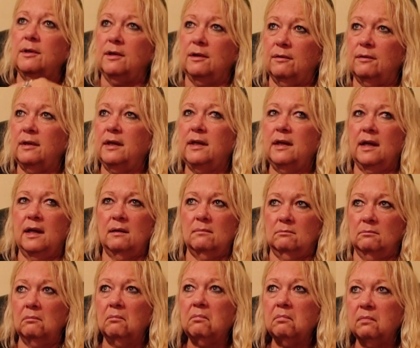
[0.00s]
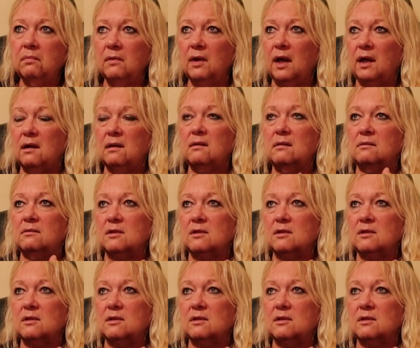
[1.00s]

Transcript: literally, like, like